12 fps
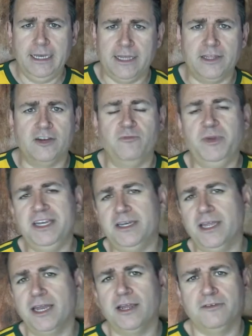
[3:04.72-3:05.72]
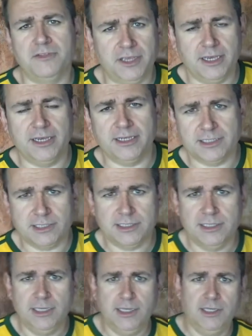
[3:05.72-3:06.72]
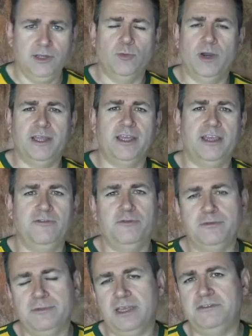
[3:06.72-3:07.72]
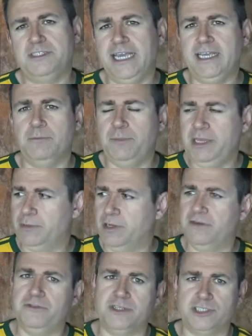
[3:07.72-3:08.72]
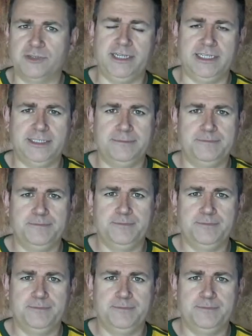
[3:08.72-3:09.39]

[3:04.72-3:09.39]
uh, that have been done over the years where they've, they've taken people off the street